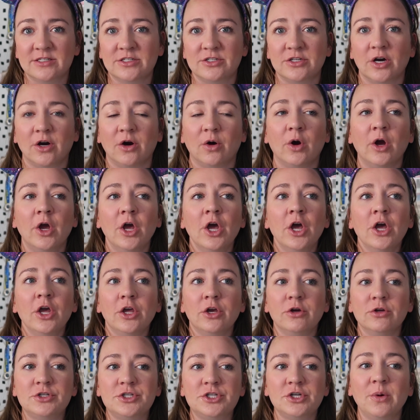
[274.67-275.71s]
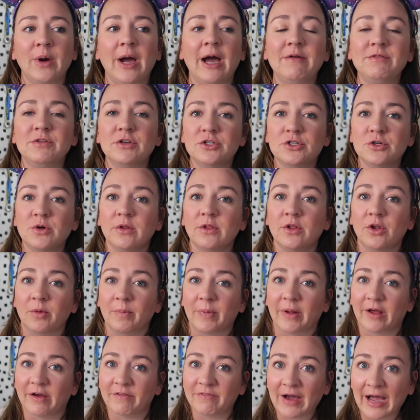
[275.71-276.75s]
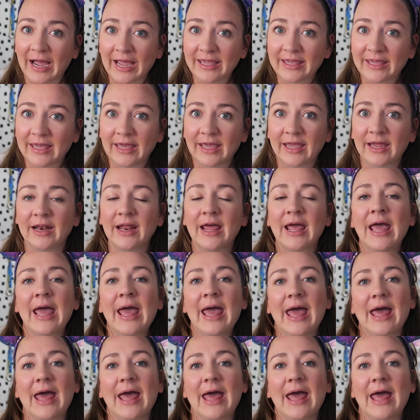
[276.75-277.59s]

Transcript: So you do have to do a little bit of hiking,